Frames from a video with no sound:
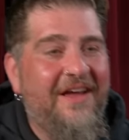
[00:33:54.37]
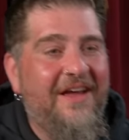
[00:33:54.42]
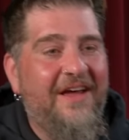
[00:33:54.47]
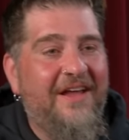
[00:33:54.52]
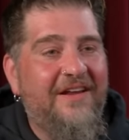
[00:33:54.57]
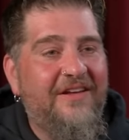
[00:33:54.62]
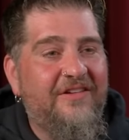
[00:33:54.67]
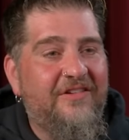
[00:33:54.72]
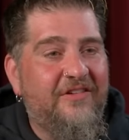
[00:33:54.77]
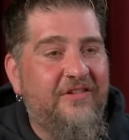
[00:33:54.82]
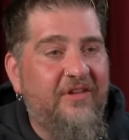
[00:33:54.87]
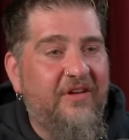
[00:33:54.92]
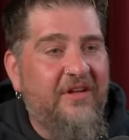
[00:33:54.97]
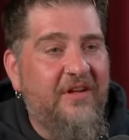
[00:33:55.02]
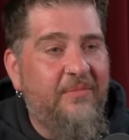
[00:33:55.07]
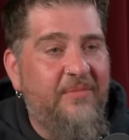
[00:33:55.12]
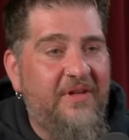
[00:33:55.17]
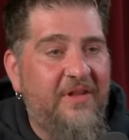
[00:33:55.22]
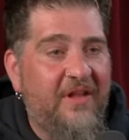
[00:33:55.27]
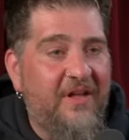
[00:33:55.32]
And he's just looking
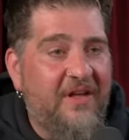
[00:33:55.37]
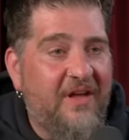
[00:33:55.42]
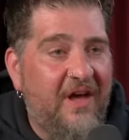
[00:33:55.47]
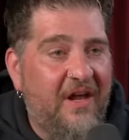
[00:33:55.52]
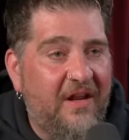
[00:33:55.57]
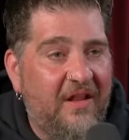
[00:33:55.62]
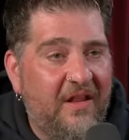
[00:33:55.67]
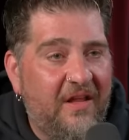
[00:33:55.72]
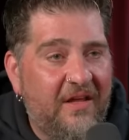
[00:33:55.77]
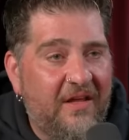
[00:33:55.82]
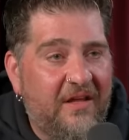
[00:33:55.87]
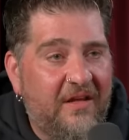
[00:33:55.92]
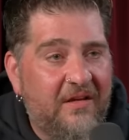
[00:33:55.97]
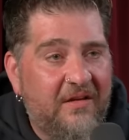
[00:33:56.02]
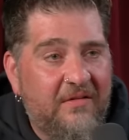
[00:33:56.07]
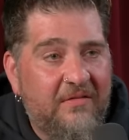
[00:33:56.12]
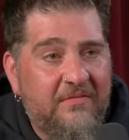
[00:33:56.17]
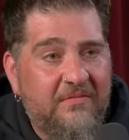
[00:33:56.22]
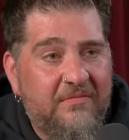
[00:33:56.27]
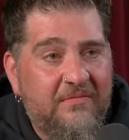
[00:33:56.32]
at me like kind of like
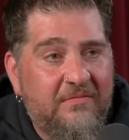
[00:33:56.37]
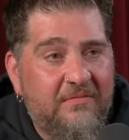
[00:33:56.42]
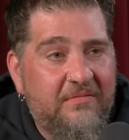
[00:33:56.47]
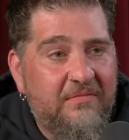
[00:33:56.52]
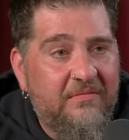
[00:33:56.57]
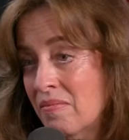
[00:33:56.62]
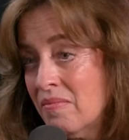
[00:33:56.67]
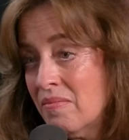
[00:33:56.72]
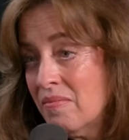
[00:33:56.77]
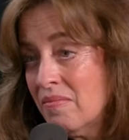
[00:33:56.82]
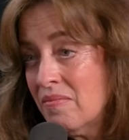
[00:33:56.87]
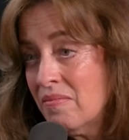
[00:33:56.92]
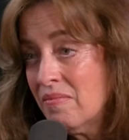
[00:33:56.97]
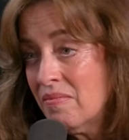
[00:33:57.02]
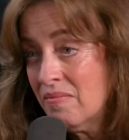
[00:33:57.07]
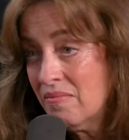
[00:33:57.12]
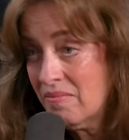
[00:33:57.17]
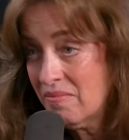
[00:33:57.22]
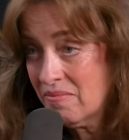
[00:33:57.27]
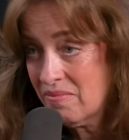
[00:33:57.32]

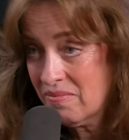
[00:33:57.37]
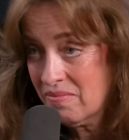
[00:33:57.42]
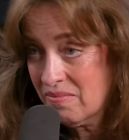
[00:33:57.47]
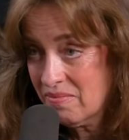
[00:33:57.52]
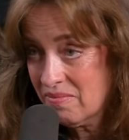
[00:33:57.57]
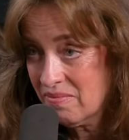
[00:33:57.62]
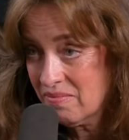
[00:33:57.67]
goofy mm -hmm.